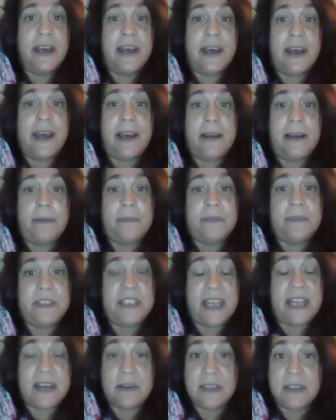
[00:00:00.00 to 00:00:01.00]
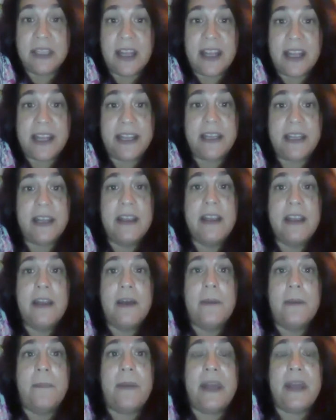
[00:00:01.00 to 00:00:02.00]
downline.
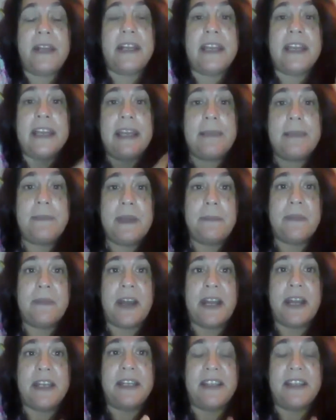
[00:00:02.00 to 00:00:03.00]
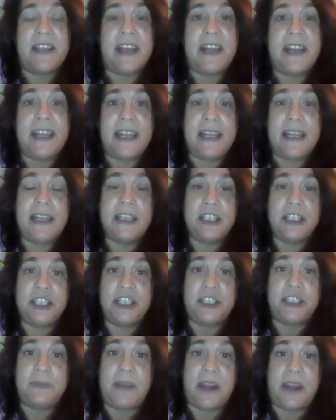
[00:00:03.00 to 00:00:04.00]
But keep in mind that
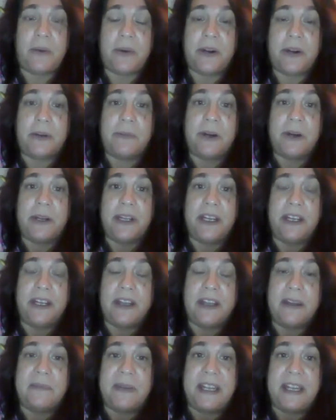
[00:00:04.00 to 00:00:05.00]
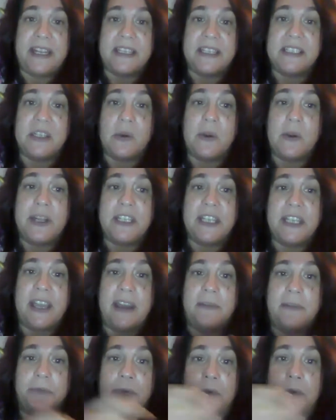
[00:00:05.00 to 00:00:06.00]
each network marketing company is going to
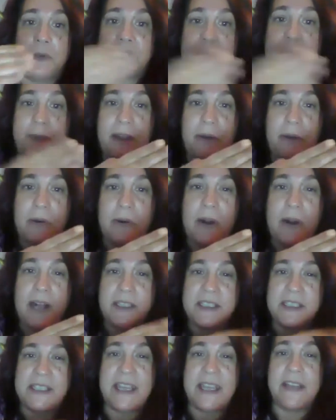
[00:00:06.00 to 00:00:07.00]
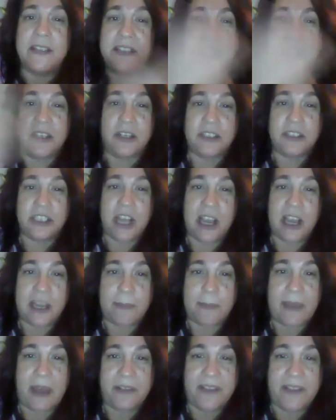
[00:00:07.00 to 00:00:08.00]
have rules about cross sales, and I'll talk
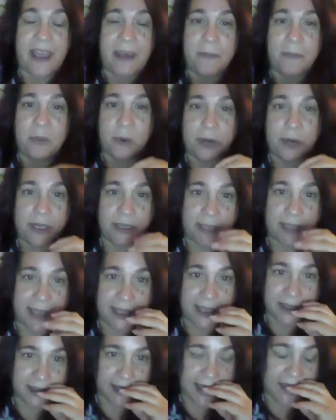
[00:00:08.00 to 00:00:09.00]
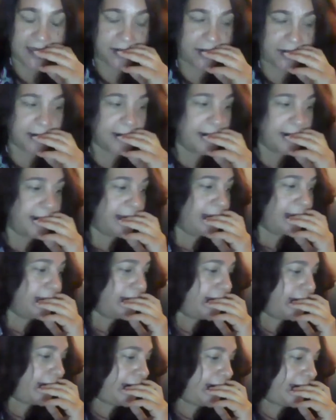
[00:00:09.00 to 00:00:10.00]
about that more in length later.
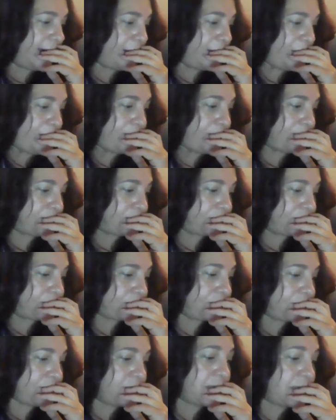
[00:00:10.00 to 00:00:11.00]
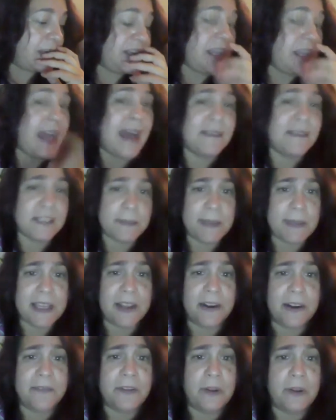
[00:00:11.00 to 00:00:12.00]
You have to be
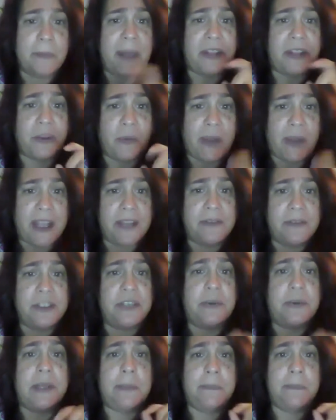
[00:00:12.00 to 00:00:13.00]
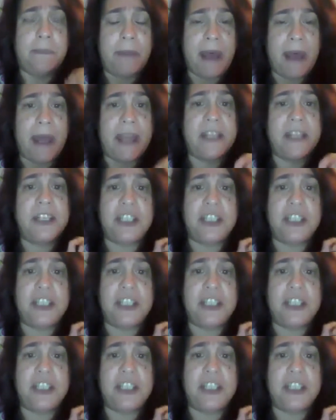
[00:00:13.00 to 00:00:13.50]
careful about the way you do it, but